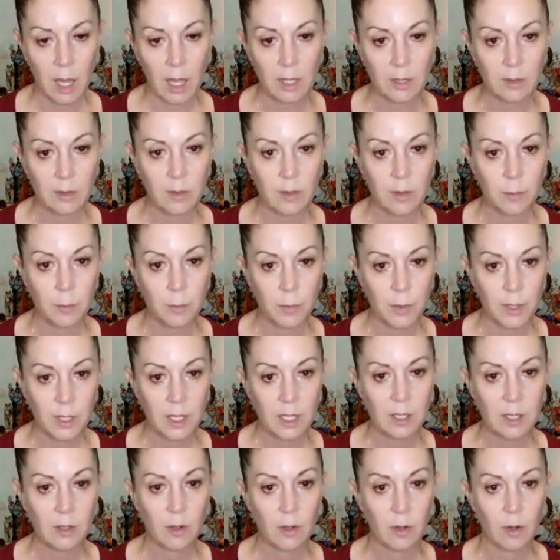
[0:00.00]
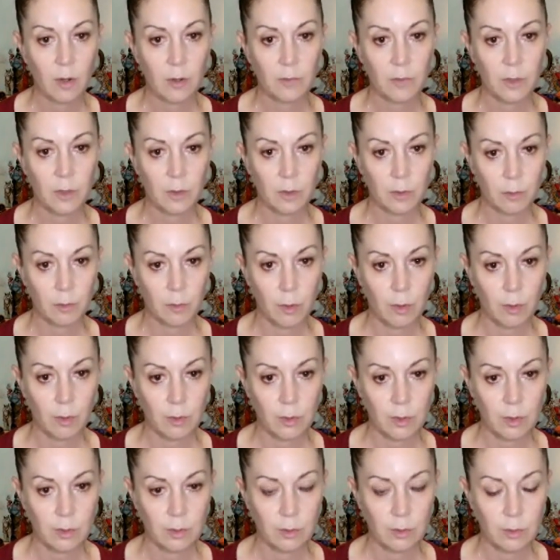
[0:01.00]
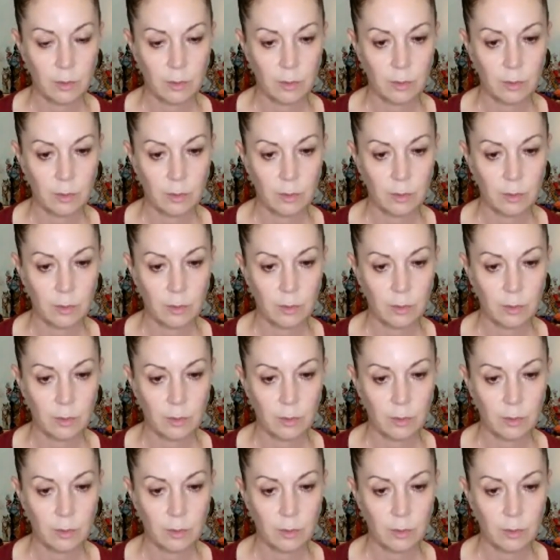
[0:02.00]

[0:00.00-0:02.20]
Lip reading: and the pit of the throat,